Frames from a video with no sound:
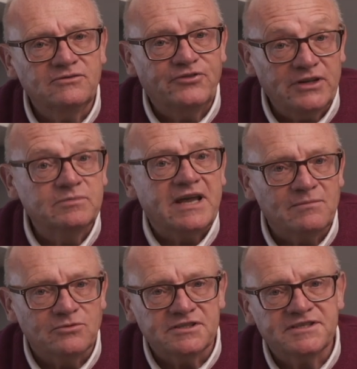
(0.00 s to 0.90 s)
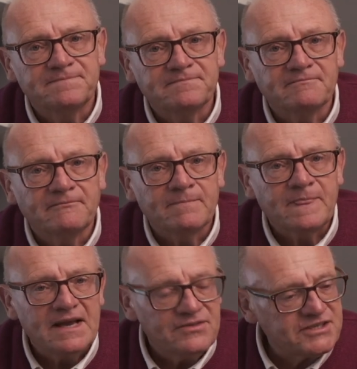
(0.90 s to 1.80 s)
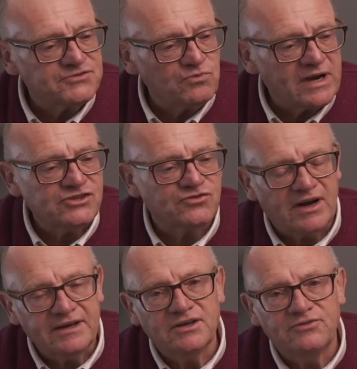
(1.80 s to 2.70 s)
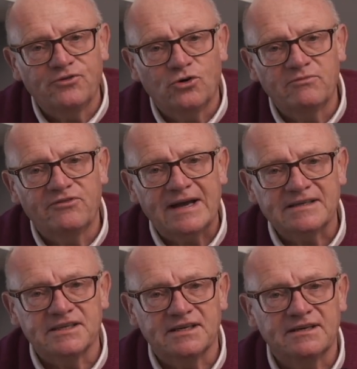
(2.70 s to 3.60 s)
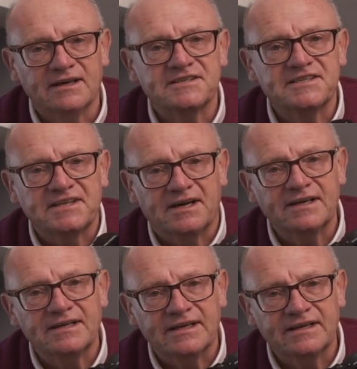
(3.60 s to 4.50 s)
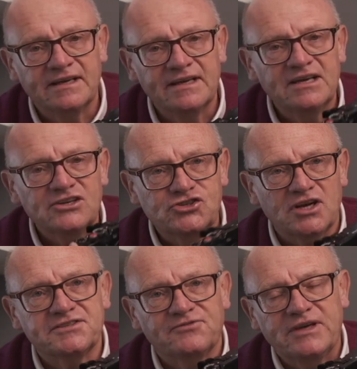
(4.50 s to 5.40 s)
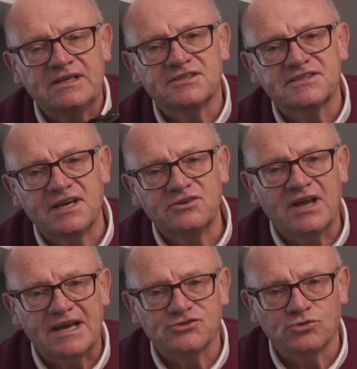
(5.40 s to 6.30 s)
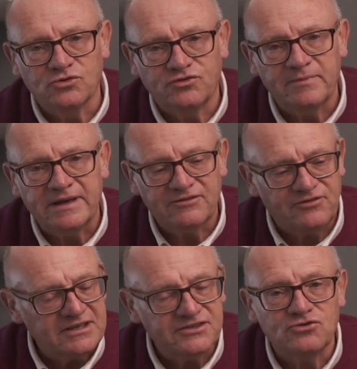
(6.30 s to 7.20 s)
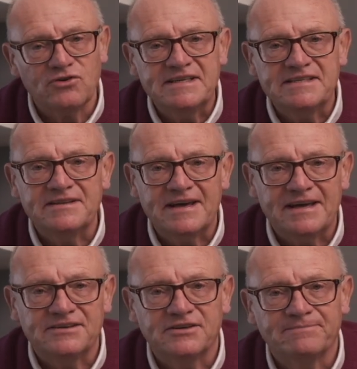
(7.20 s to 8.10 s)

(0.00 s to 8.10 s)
film cameras, this rangefinder form factor and styling just feels so natural for me. It feels great in the hand.